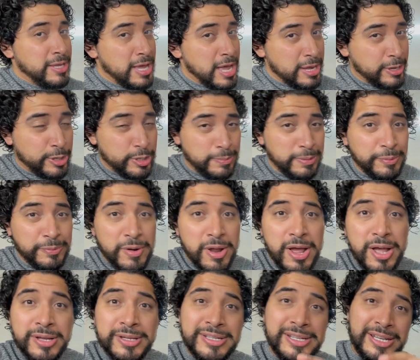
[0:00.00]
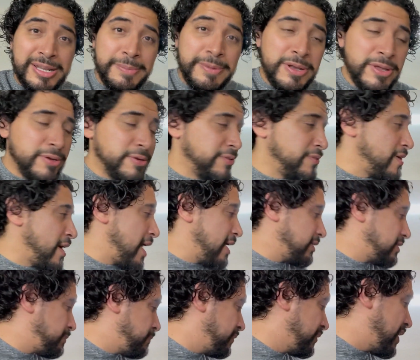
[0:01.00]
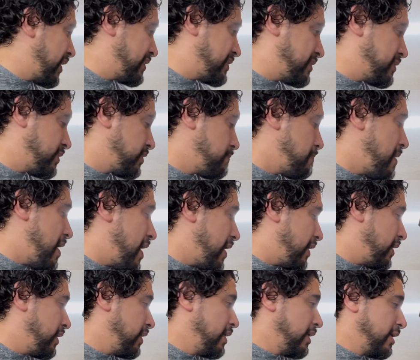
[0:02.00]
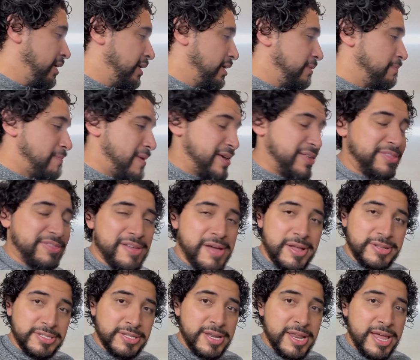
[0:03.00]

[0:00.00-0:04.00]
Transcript: I could be wrong, let me know your thoughts, but that's just my thoughts on